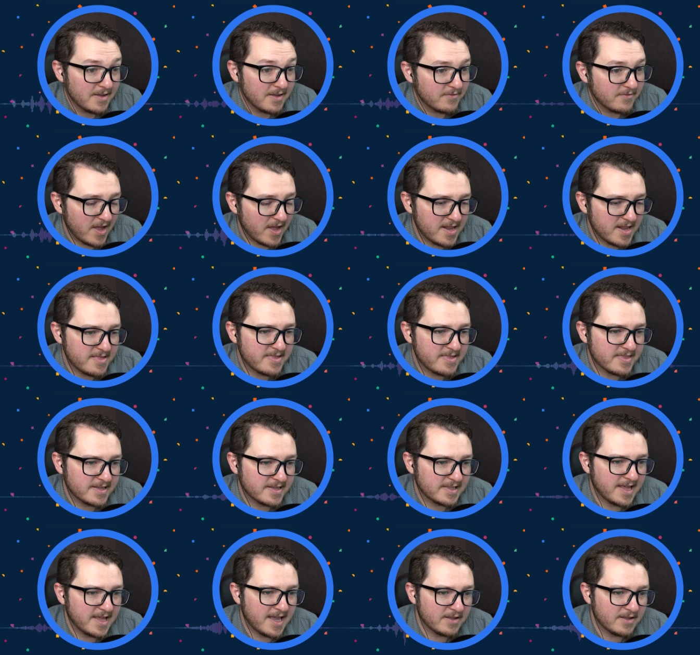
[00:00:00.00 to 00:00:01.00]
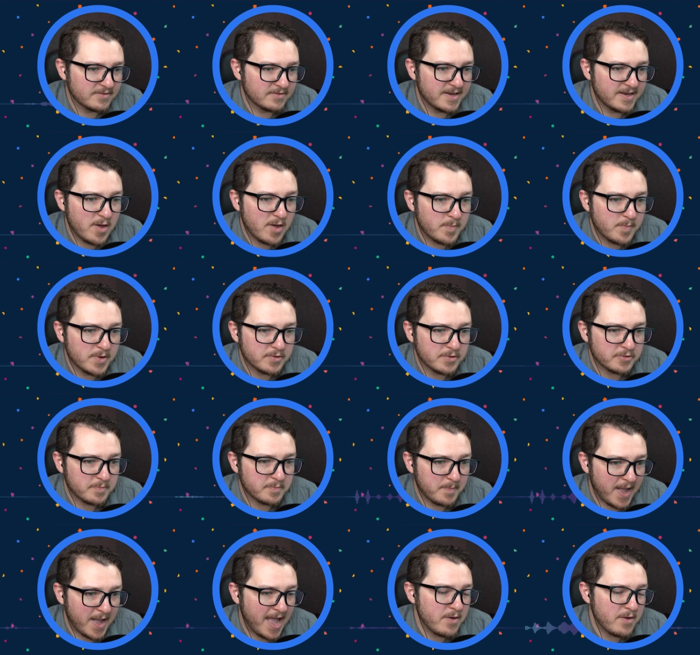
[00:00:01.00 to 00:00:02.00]
Finance in the Cloud now posts
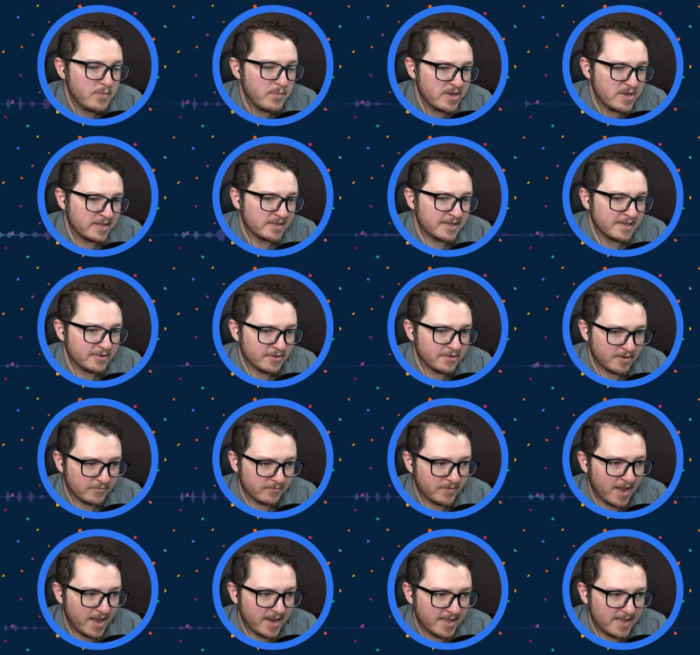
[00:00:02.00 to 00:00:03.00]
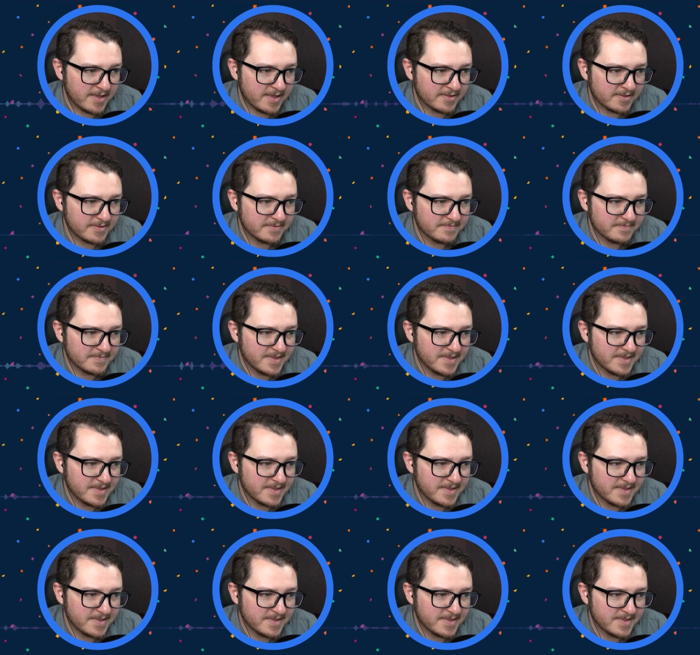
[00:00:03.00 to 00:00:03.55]
bi-weeklies on Fridays.